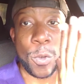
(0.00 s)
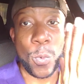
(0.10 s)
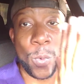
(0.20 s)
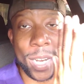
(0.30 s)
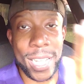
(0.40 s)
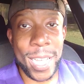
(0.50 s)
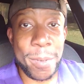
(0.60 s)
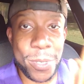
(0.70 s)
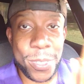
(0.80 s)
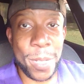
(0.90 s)
when it
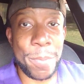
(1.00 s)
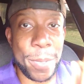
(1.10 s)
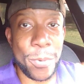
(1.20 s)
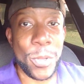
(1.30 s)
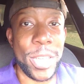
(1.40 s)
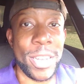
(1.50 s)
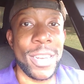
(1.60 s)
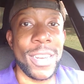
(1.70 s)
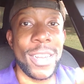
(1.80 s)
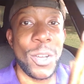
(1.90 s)
comes to the people here
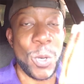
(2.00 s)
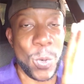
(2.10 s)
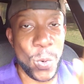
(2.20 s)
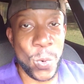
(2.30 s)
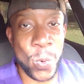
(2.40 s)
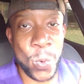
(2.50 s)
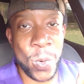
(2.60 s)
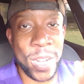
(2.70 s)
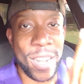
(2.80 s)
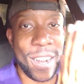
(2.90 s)
who
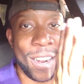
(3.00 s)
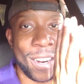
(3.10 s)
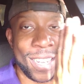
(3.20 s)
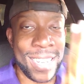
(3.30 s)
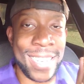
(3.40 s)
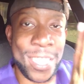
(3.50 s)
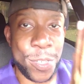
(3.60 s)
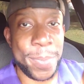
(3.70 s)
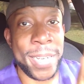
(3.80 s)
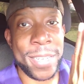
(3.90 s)
are getting
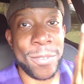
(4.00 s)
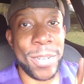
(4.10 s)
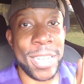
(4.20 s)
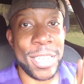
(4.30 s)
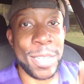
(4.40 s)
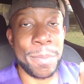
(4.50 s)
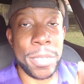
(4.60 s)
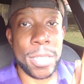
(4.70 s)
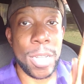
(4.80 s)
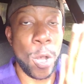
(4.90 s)
disrespected in relationships,
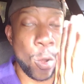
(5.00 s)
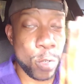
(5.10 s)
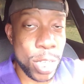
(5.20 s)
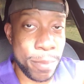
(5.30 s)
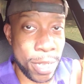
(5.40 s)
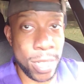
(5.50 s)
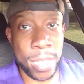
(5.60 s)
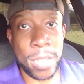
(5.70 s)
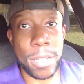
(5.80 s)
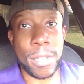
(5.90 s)
ultimately,
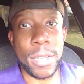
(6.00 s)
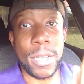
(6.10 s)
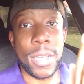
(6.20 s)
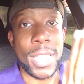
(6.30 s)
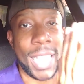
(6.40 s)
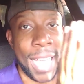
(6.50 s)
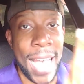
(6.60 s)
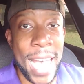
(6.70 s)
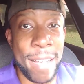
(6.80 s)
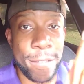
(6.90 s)
they
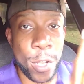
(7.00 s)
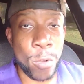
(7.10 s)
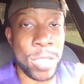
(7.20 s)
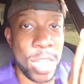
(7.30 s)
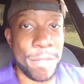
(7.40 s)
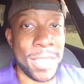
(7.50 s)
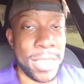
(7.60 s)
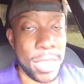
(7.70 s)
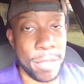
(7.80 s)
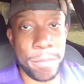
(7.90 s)
have low
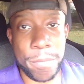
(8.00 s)
self-esteem.